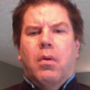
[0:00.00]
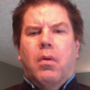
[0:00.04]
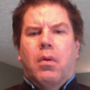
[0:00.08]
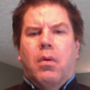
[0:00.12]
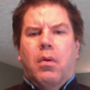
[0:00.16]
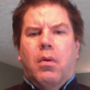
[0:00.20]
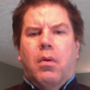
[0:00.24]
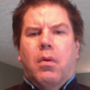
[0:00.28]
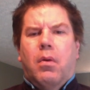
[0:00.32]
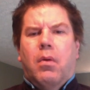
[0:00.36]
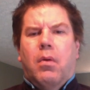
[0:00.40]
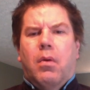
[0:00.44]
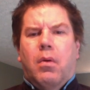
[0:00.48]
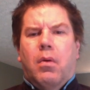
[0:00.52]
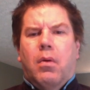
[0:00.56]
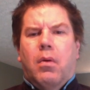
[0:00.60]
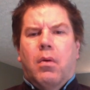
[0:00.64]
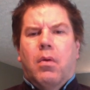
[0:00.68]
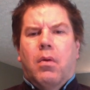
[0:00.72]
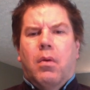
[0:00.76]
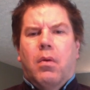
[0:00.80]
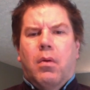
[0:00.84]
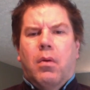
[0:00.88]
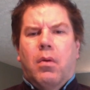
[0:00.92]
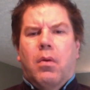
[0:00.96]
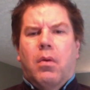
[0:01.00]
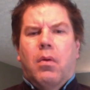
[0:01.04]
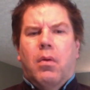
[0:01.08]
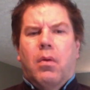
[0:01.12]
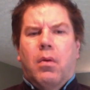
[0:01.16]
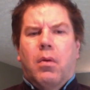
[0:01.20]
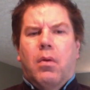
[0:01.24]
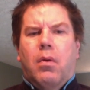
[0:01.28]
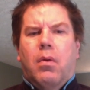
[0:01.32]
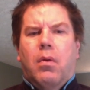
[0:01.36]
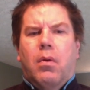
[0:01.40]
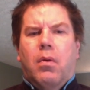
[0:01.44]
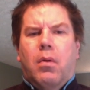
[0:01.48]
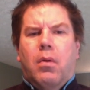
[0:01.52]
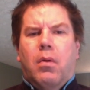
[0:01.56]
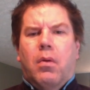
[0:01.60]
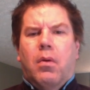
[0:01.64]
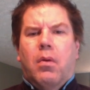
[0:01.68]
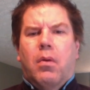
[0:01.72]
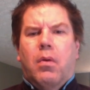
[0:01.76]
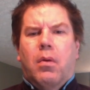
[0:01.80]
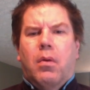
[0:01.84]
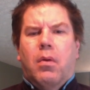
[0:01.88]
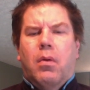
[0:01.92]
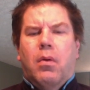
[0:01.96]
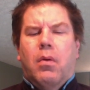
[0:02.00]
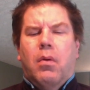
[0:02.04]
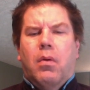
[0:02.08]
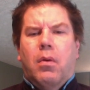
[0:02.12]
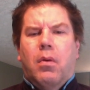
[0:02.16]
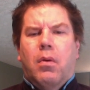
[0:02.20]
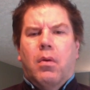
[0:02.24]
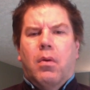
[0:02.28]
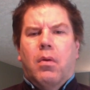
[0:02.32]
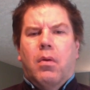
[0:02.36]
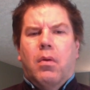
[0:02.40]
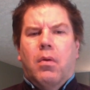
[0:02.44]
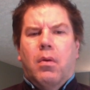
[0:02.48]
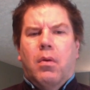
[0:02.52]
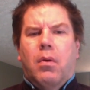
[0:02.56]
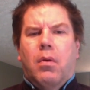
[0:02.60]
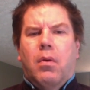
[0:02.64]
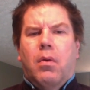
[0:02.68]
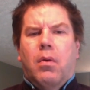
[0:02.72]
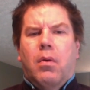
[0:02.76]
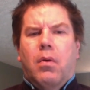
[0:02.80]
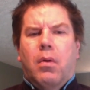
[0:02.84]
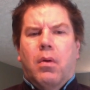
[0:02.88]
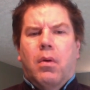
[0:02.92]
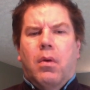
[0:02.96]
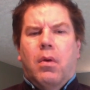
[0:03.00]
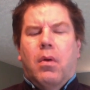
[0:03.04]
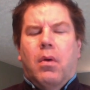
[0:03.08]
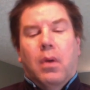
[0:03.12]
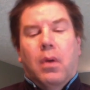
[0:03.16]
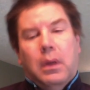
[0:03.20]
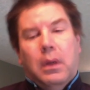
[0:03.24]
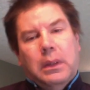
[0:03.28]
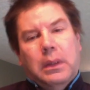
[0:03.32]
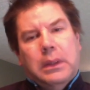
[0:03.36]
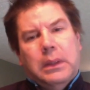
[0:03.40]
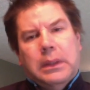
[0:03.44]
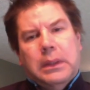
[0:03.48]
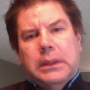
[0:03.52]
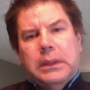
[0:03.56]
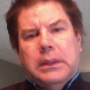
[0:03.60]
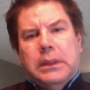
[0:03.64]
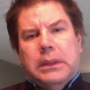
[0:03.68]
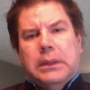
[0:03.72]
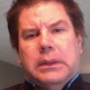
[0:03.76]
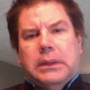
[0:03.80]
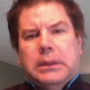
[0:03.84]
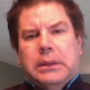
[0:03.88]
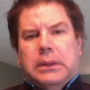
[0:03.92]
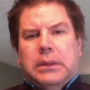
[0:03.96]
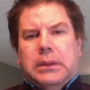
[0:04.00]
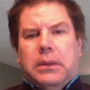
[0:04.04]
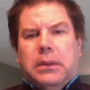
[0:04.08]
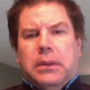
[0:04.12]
(silent)